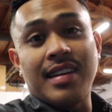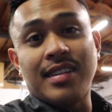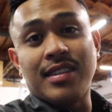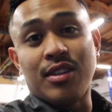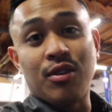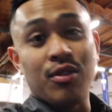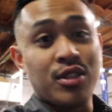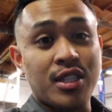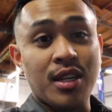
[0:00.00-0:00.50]

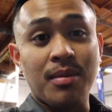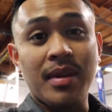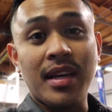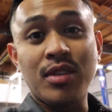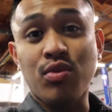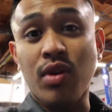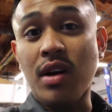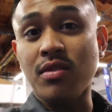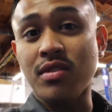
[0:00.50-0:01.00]
there were some
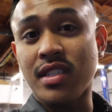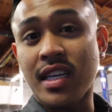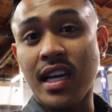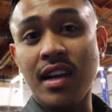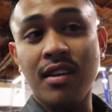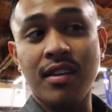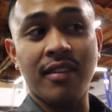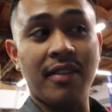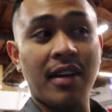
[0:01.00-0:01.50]
days where I was
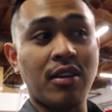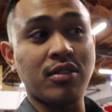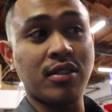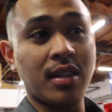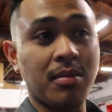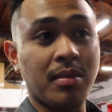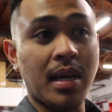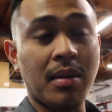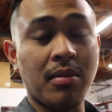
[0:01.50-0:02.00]
scared if I was
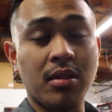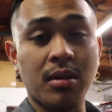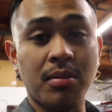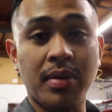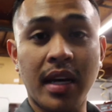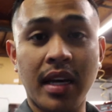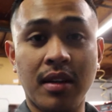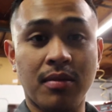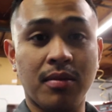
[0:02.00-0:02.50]
gonna be able to
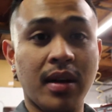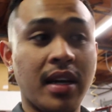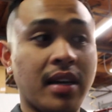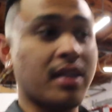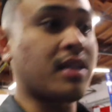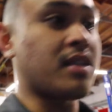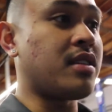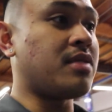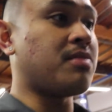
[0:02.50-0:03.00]
pay the rent
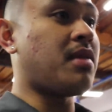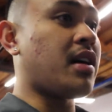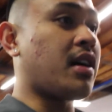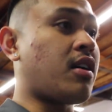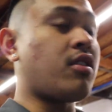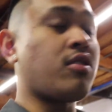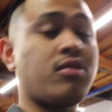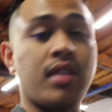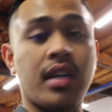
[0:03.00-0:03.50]
because my
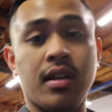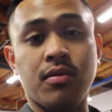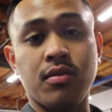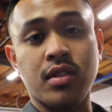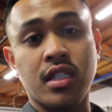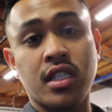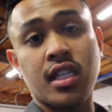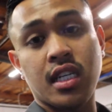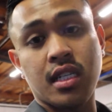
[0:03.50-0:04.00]
contract
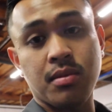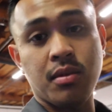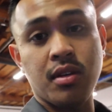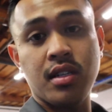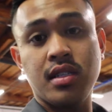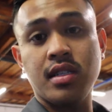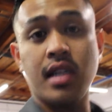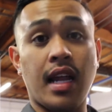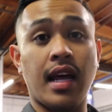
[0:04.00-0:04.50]
was 6
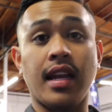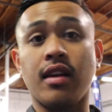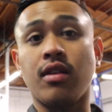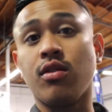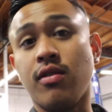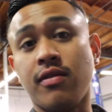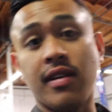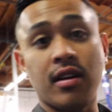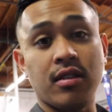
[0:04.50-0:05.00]
months and I didn't
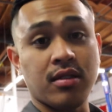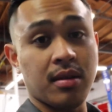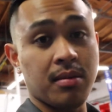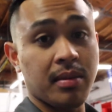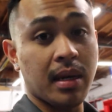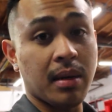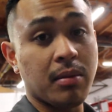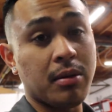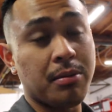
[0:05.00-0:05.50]
know if I was gonna
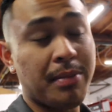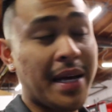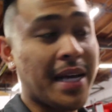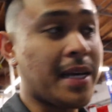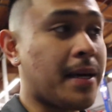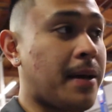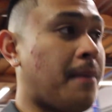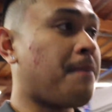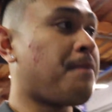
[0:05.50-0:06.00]
be able to
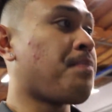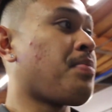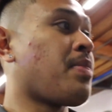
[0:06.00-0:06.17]
make it.